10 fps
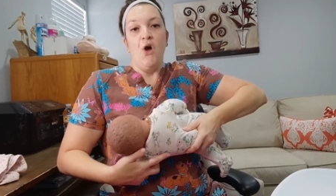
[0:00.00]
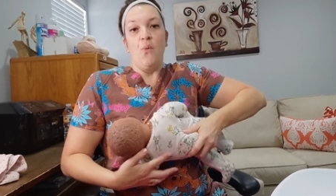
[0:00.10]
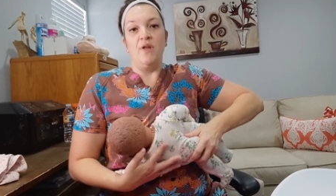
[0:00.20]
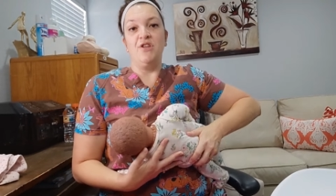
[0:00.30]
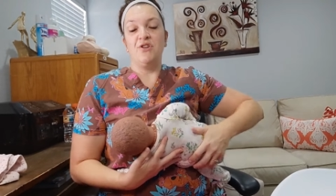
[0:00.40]

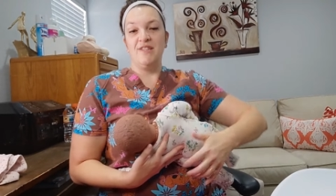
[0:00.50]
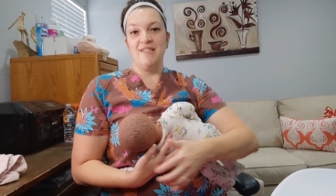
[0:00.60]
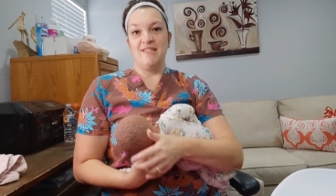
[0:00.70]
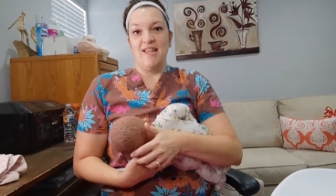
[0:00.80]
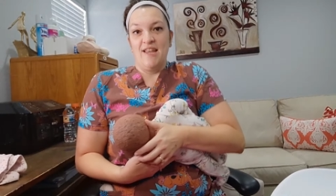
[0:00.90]
When you're in the
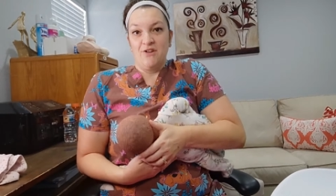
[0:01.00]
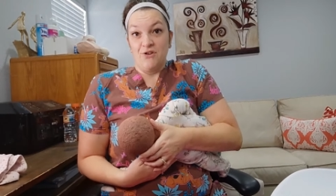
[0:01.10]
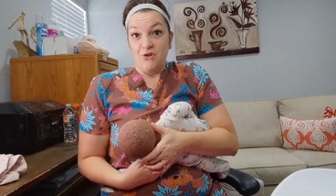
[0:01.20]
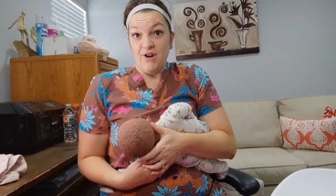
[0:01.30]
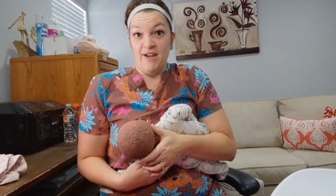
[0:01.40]

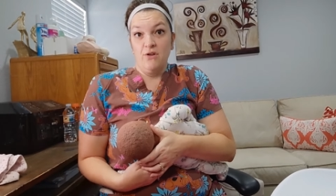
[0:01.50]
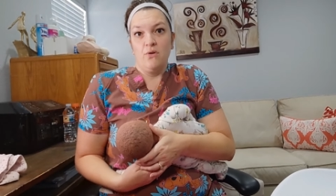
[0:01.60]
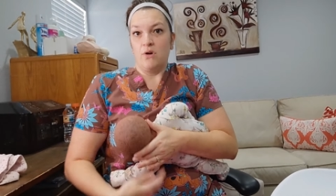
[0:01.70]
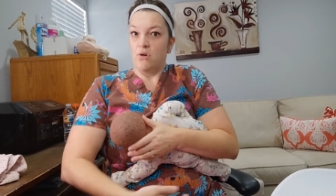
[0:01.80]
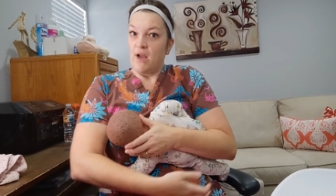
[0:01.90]
standard cradle
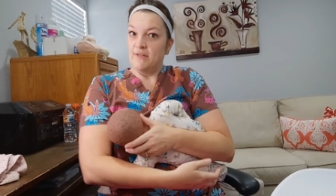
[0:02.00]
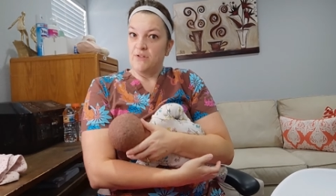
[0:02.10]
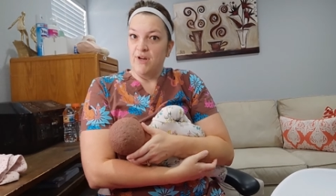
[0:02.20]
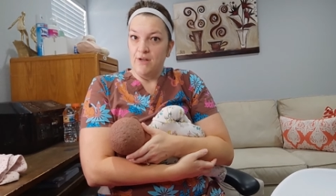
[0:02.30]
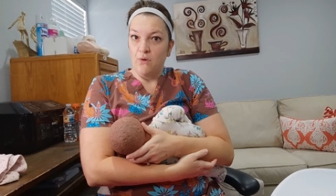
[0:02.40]
or cross
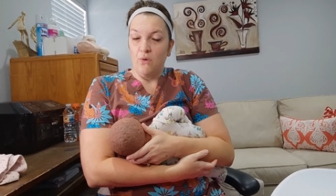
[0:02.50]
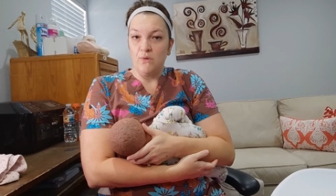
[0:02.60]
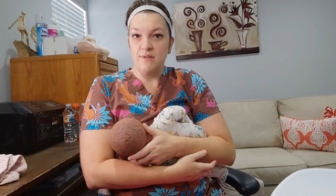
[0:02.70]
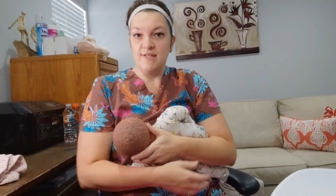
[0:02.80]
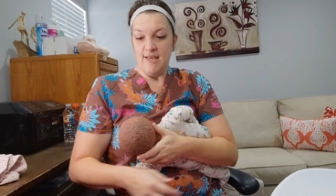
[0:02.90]
cradle
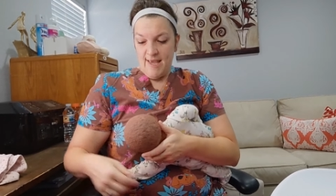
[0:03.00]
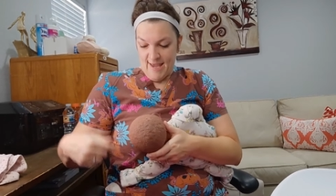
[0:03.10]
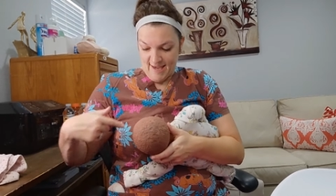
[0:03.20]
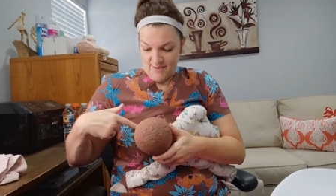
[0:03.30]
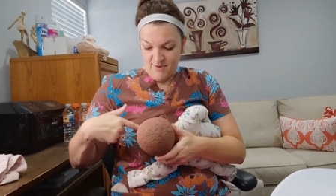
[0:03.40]
holds,
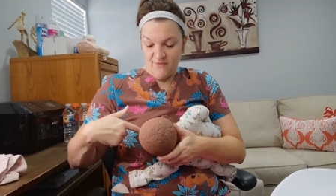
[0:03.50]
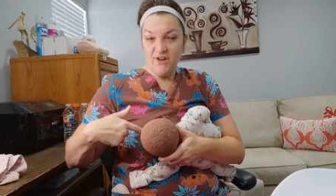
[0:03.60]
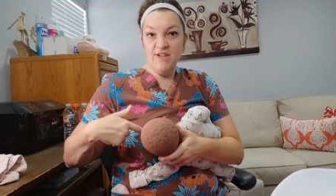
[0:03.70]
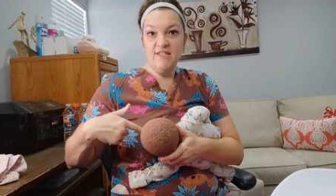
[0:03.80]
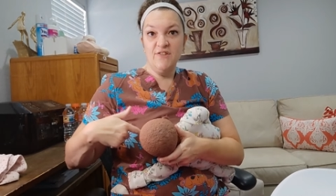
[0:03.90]
it can be
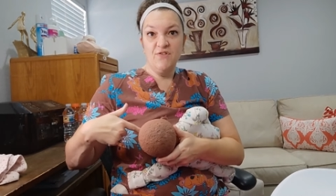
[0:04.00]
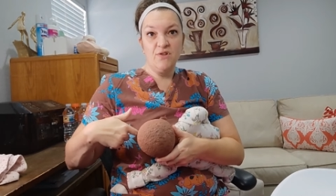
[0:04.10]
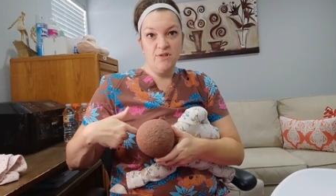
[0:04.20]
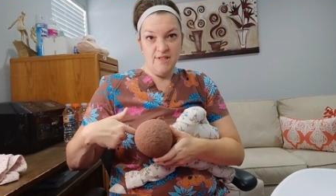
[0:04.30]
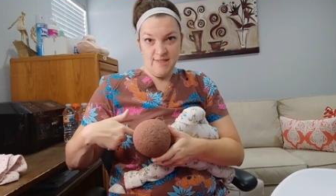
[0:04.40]
very
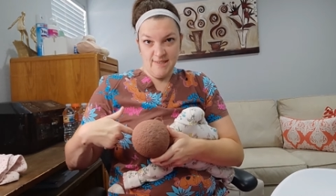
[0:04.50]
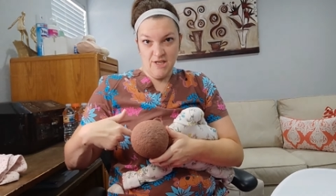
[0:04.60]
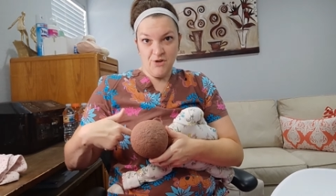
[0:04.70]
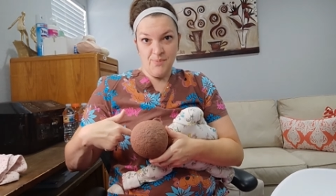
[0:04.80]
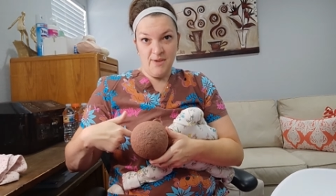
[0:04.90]
difficult to see
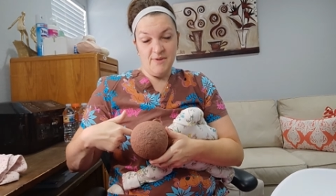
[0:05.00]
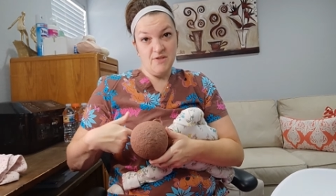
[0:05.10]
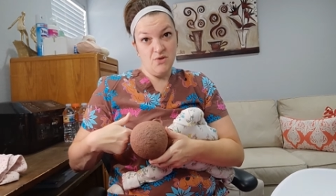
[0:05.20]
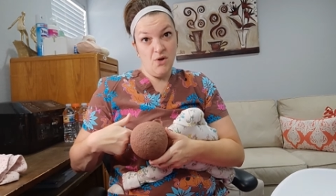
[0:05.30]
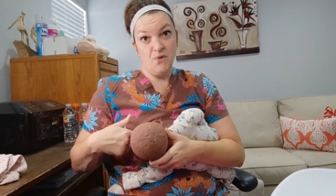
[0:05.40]
your
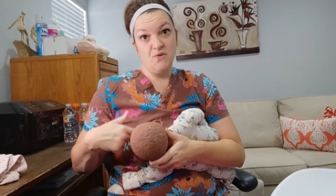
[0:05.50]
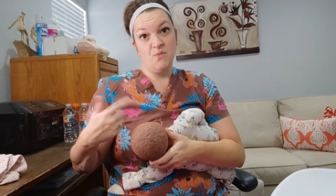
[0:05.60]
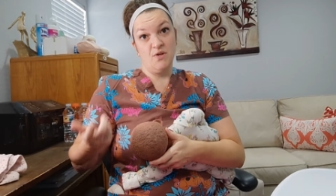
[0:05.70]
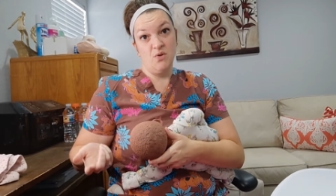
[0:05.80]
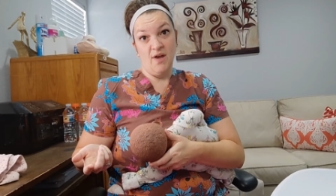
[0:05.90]
baby's nose
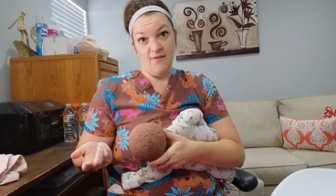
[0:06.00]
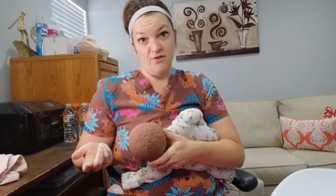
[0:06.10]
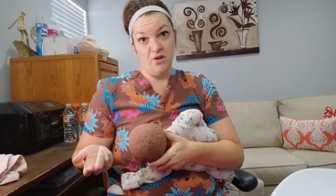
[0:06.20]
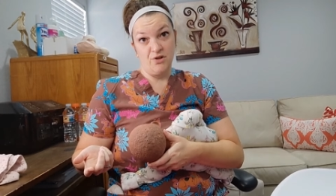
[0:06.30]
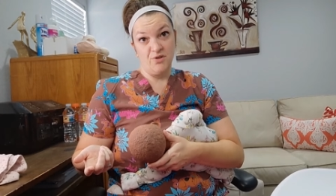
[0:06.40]
when you have a
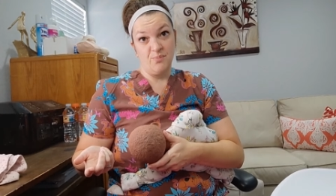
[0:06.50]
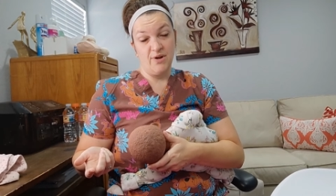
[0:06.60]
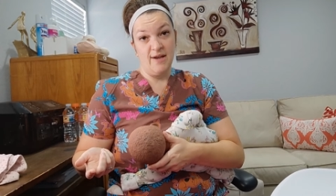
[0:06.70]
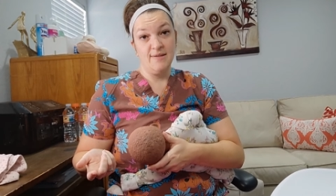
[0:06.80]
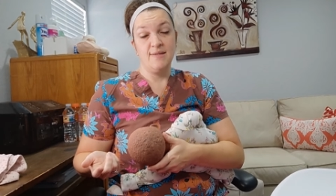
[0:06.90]
larger
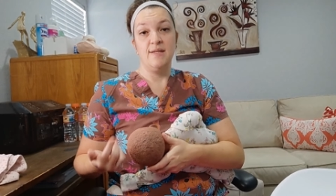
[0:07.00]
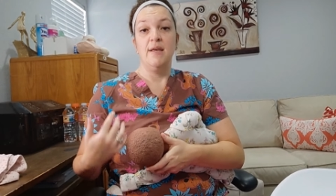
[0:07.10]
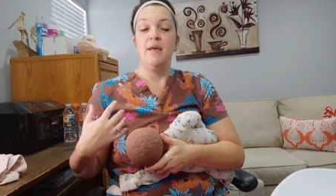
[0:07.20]
breast.